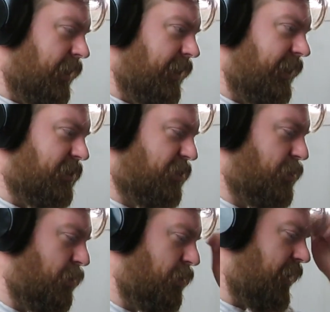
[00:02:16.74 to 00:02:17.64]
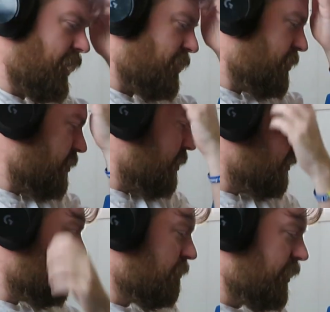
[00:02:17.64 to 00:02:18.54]
let's do this.
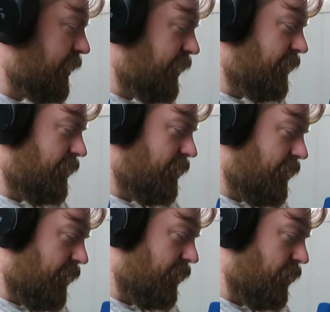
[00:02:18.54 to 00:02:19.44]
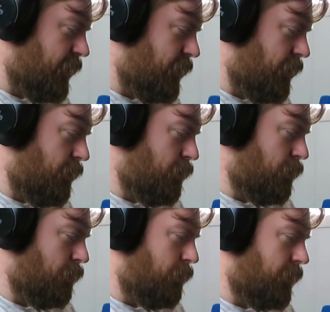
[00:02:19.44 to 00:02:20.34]
Ready?
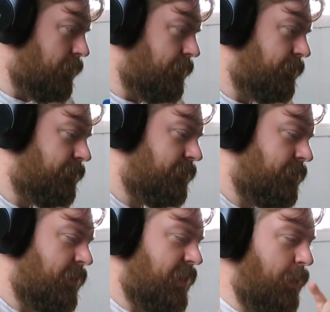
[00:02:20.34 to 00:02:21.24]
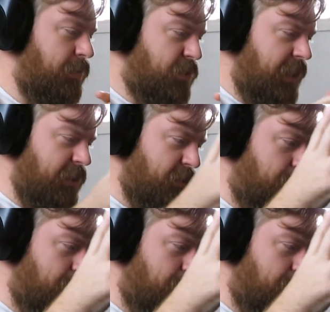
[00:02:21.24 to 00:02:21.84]
Go. Now we've seen those